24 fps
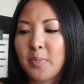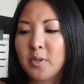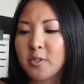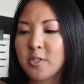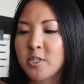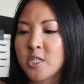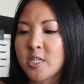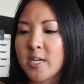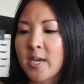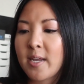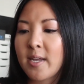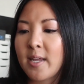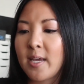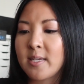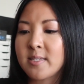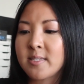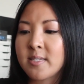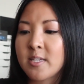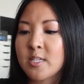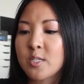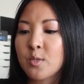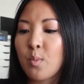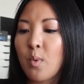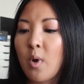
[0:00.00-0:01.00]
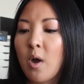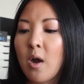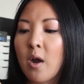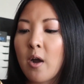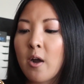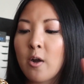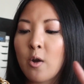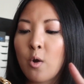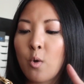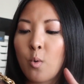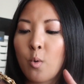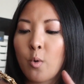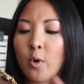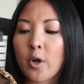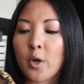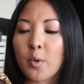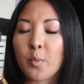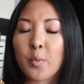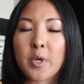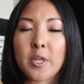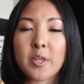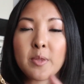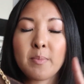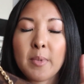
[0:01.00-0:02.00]
pochette accessoire or
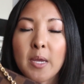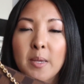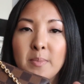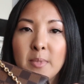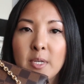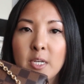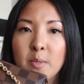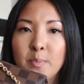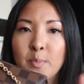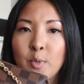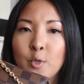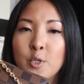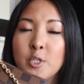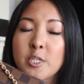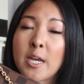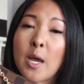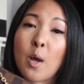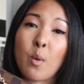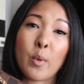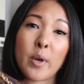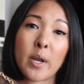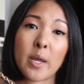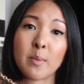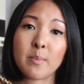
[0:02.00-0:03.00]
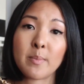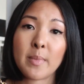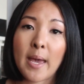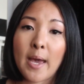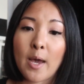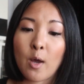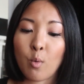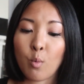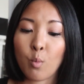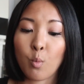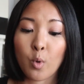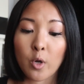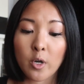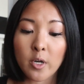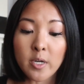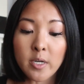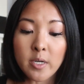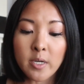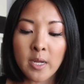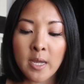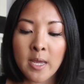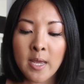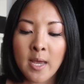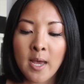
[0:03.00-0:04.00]
with my mini pochette when I'm at
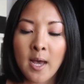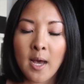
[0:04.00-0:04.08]
work.